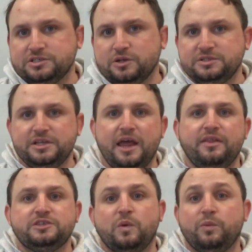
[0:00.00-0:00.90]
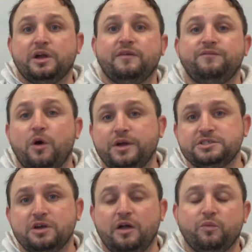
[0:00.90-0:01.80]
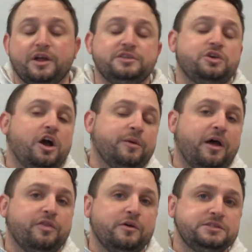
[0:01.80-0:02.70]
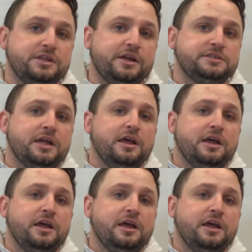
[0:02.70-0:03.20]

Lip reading: So today that's what we're going to focus on. We're going to talk about those things.